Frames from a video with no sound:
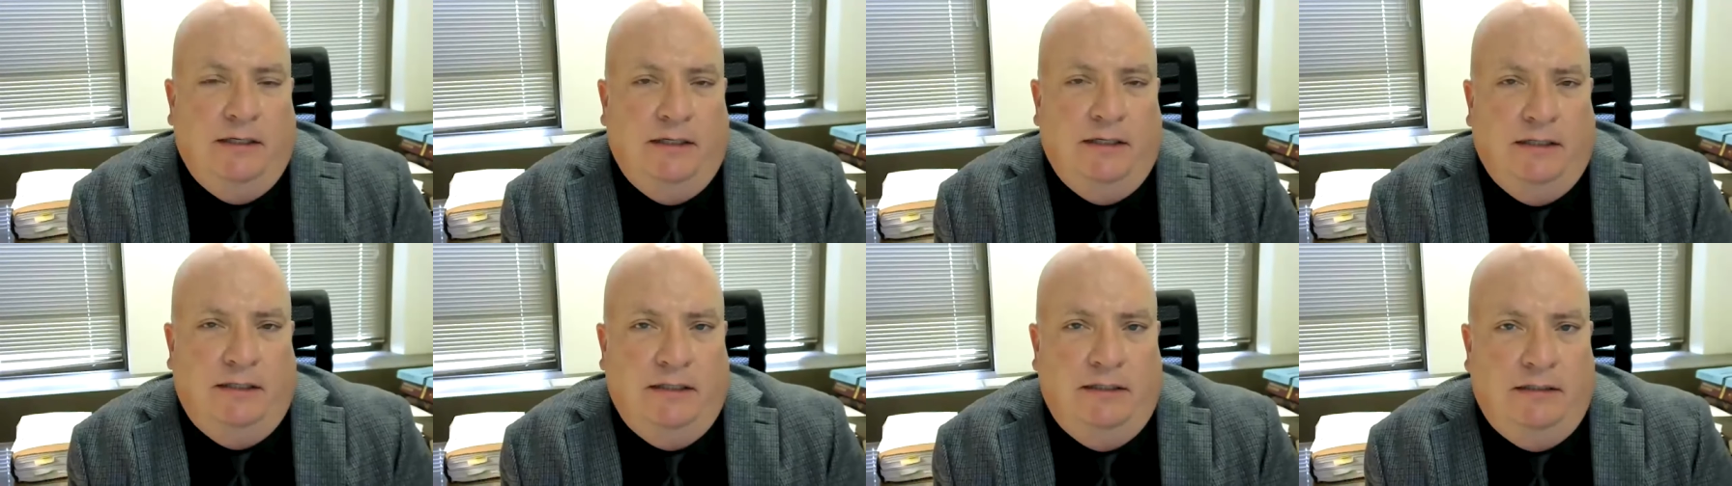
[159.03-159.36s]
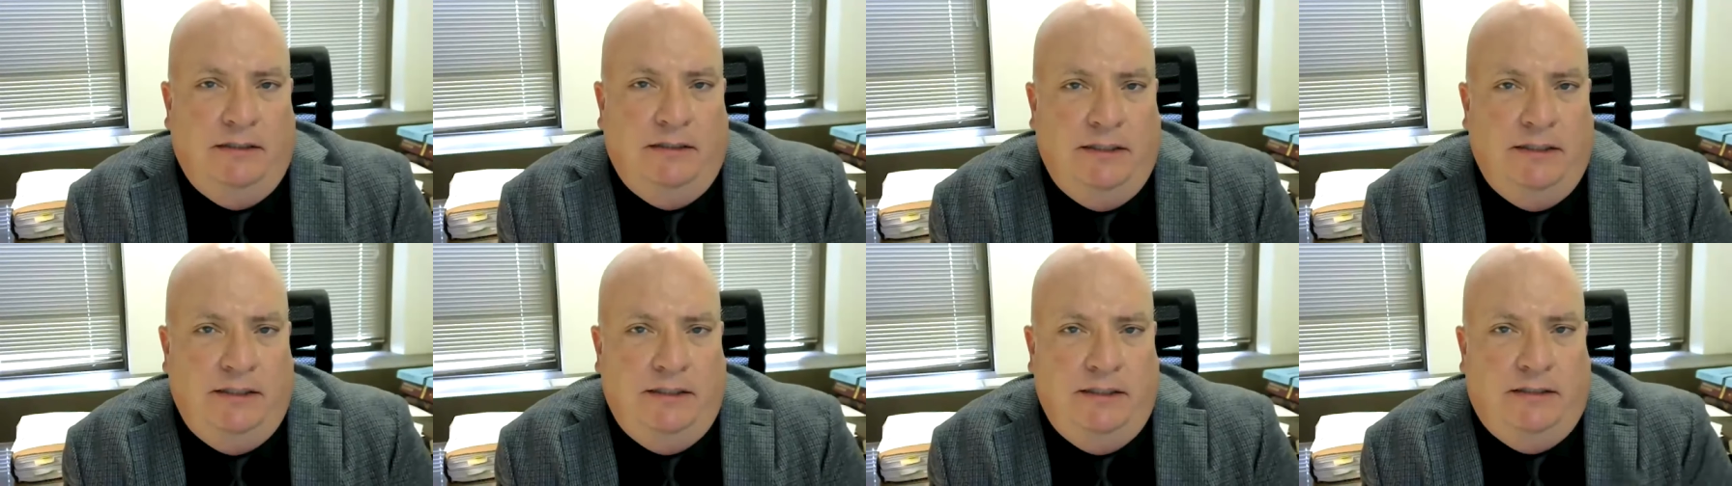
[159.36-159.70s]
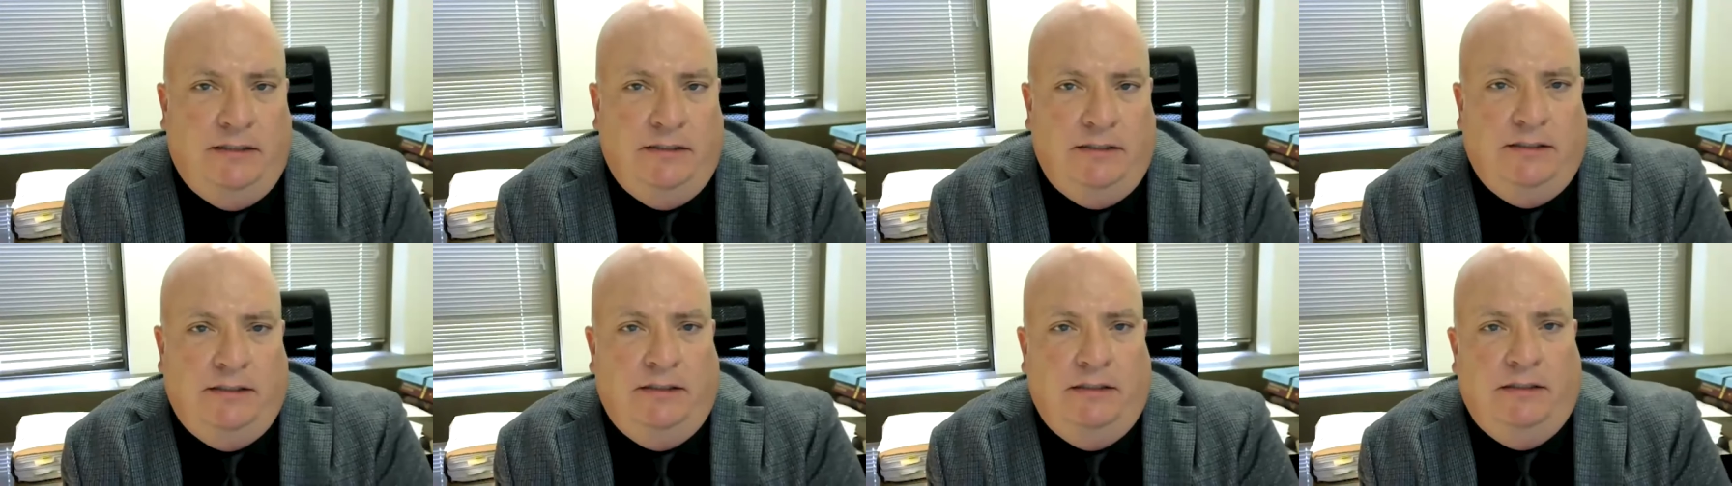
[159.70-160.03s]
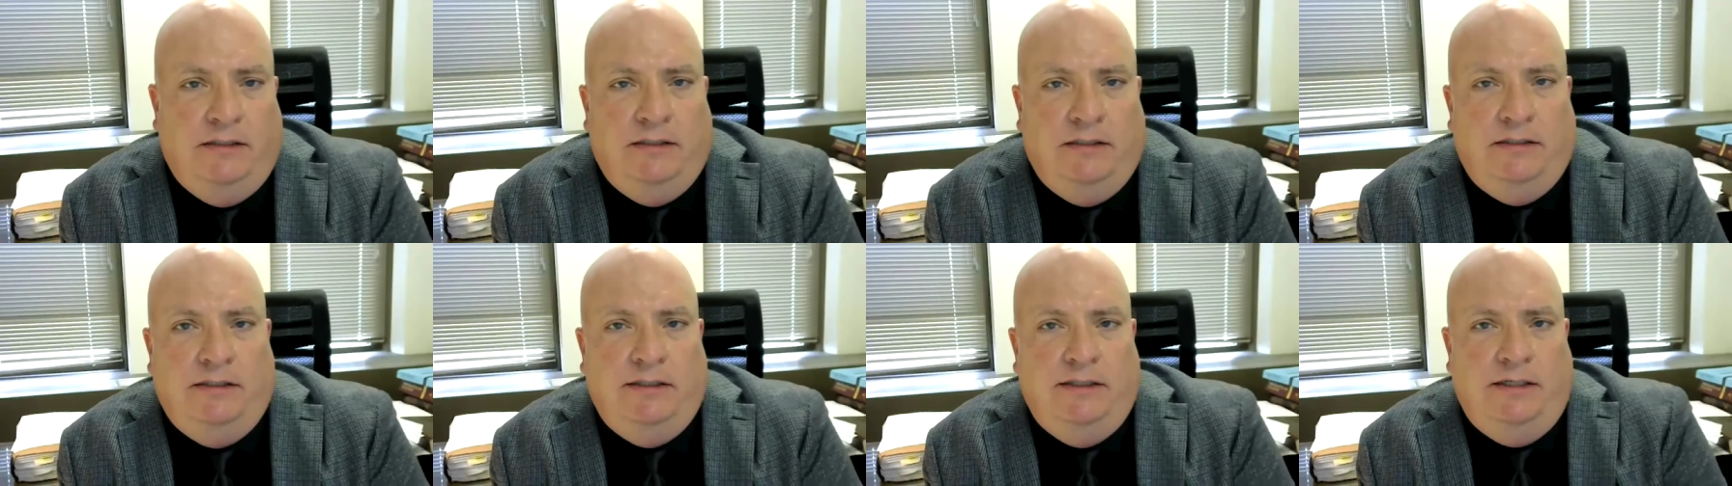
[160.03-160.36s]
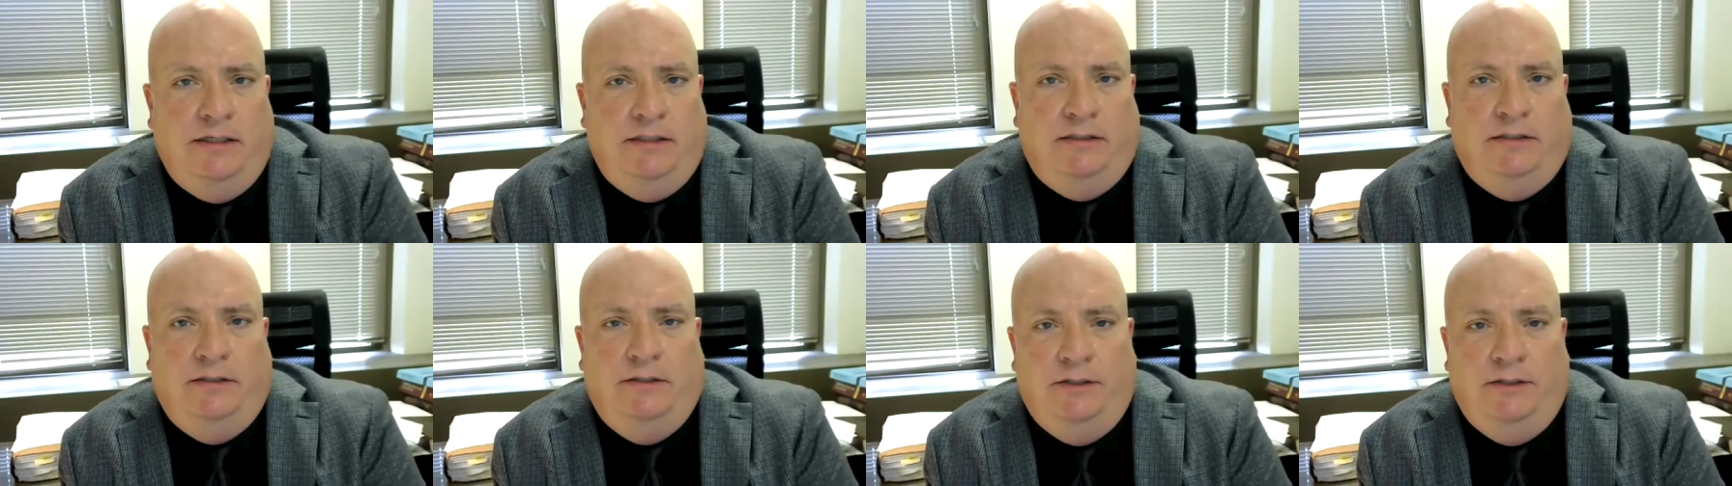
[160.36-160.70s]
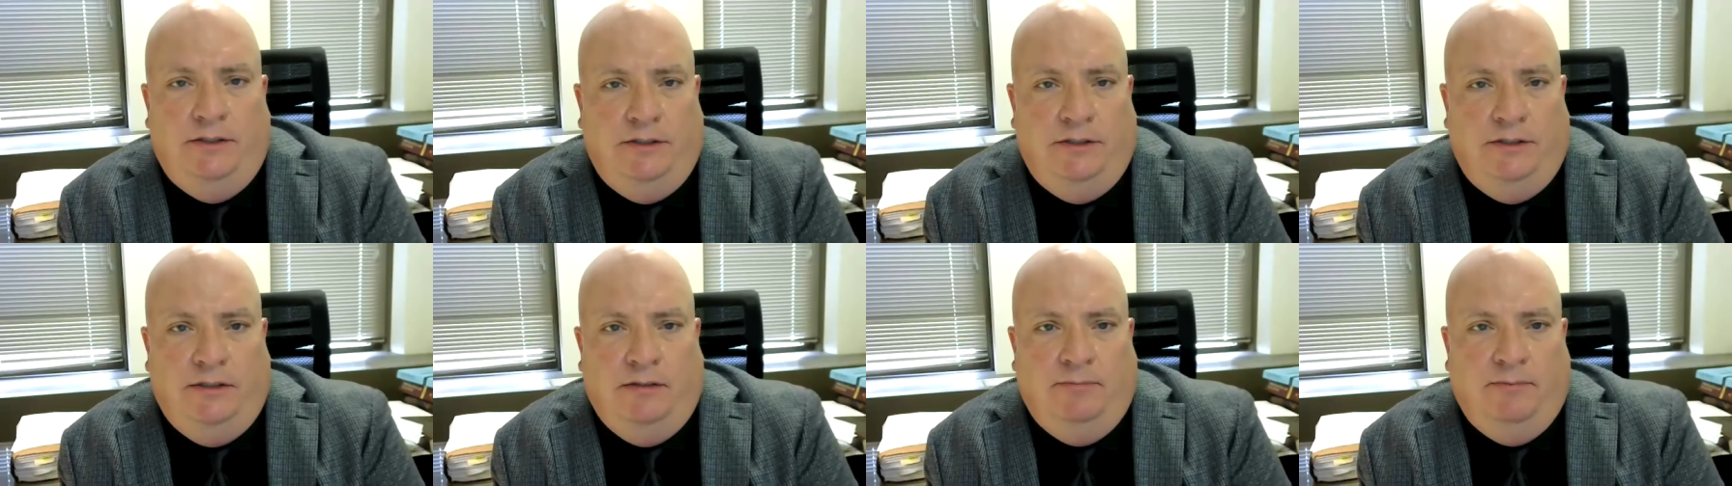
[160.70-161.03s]
can lead to
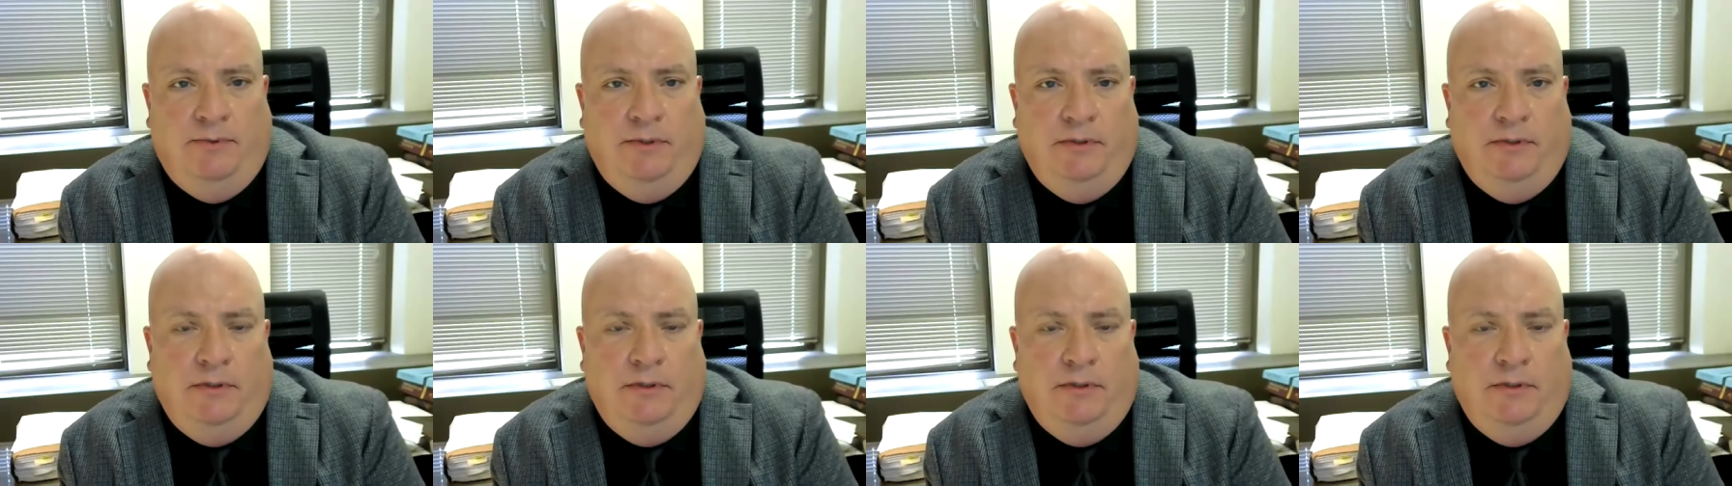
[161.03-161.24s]
citizenship.